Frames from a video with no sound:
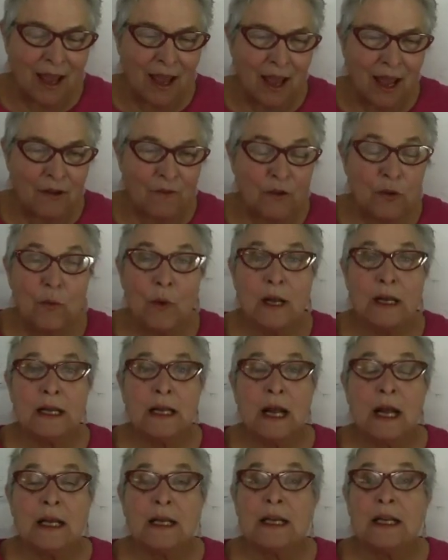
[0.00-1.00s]
If you want
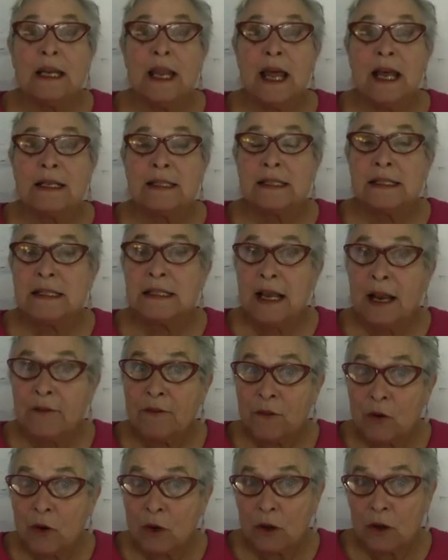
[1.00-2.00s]
to collect
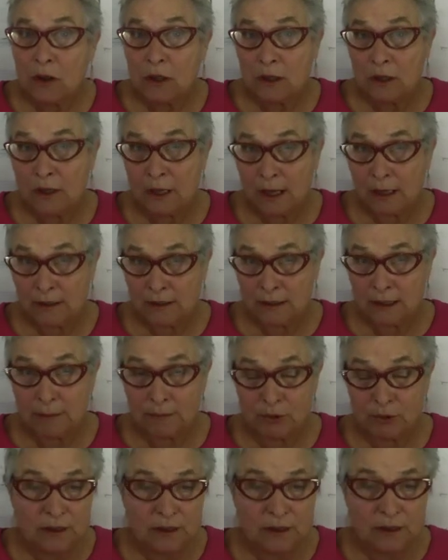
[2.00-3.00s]
several
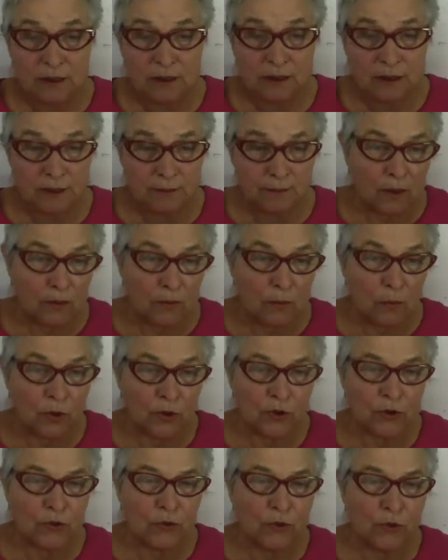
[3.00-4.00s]
exceptions
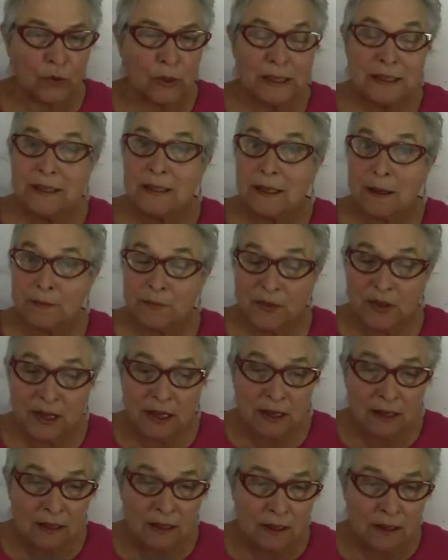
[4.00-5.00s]
when you're doing
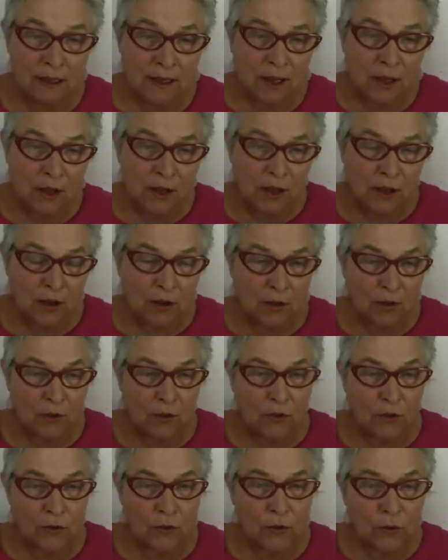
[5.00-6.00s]
something,
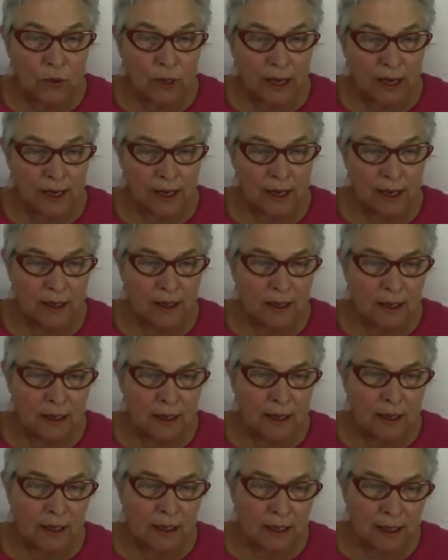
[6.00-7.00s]
you can
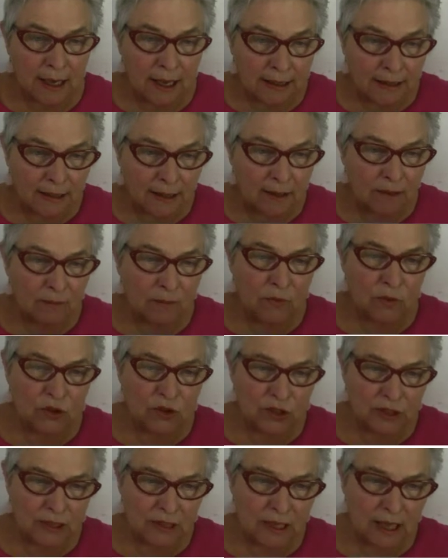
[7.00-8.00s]
collect them
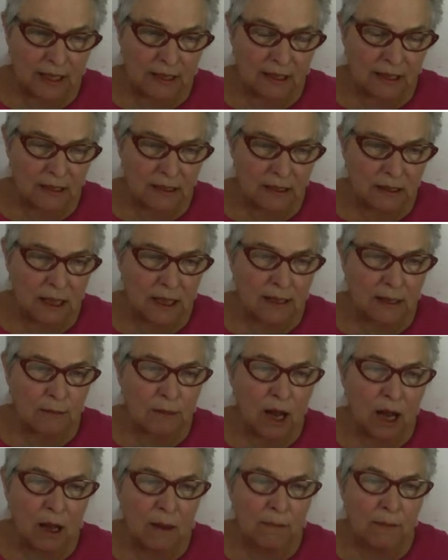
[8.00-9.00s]
just like this, line them
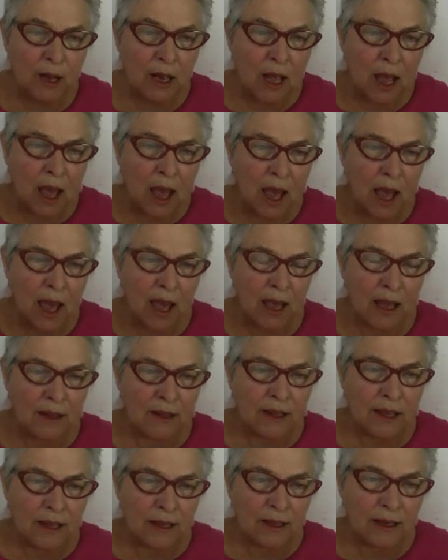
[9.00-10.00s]
up,
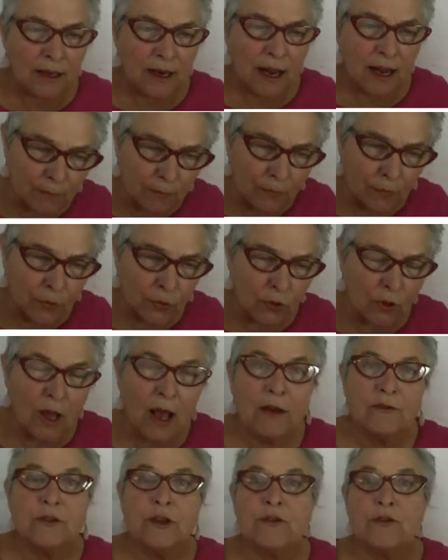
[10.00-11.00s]
and then you'll
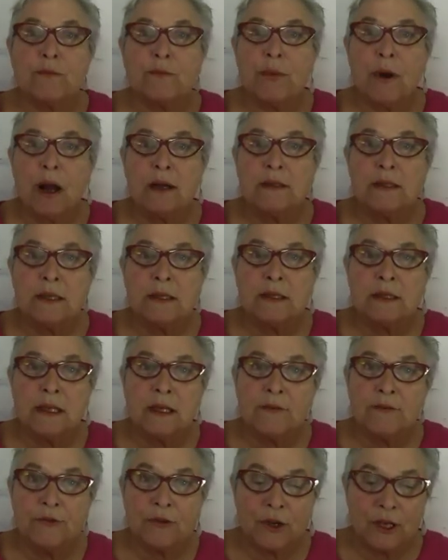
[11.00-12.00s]
have different
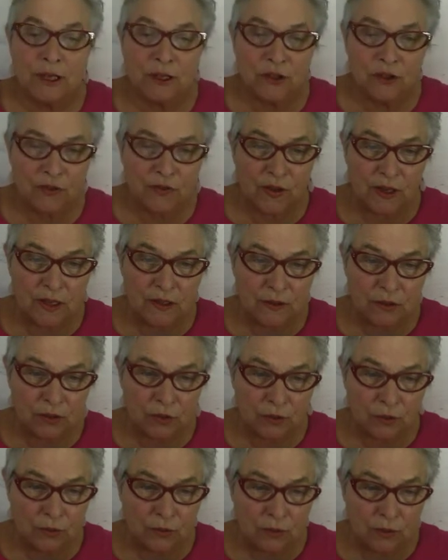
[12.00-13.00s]
processing for each of these
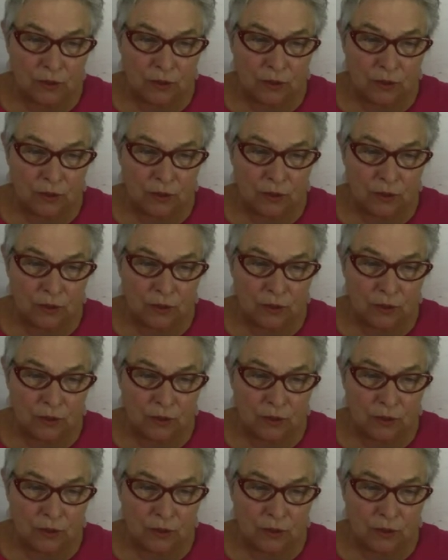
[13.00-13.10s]
two.